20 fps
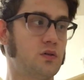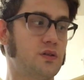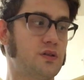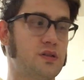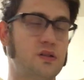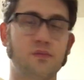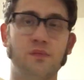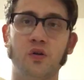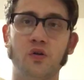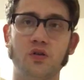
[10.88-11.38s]
It's
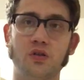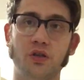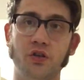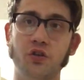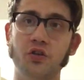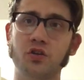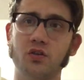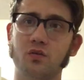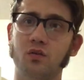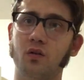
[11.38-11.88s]
the most
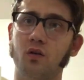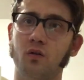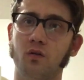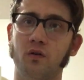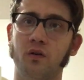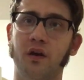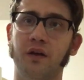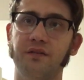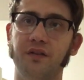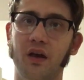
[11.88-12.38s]
unusual horn
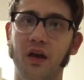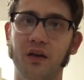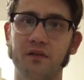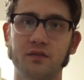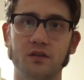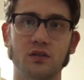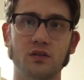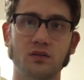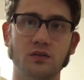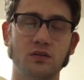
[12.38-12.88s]
I've
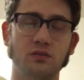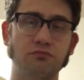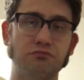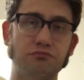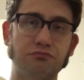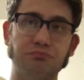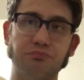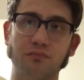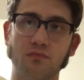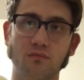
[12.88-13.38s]
ever
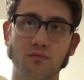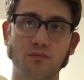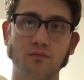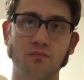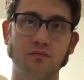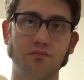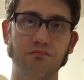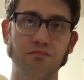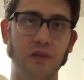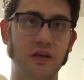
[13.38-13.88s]

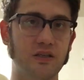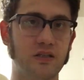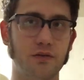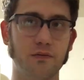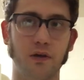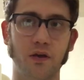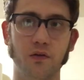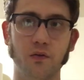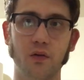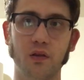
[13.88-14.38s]
messed
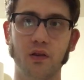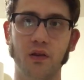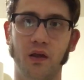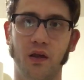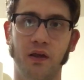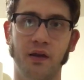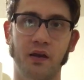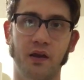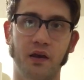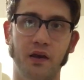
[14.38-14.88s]
around with,
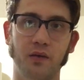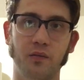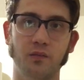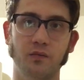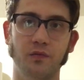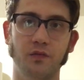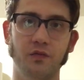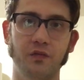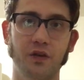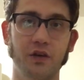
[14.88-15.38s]
and
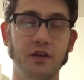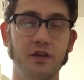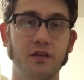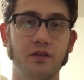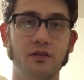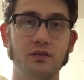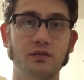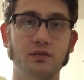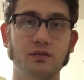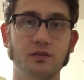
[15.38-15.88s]
I'm very
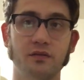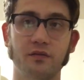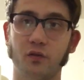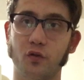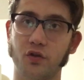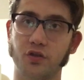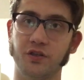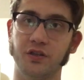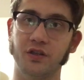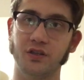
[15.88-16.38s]

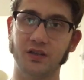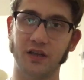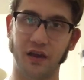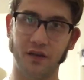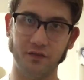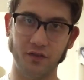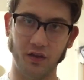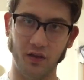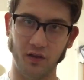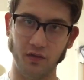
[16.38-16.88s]
fortunate to have
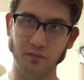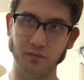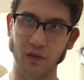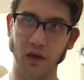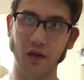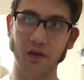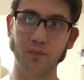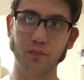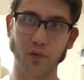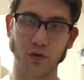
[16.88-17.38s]
it in
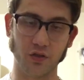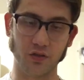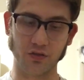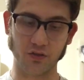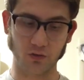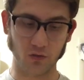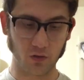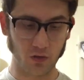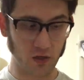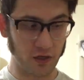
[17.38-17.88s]
my
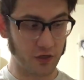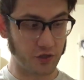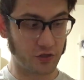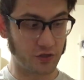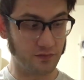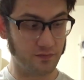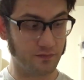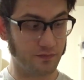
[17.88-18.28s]
personal collection.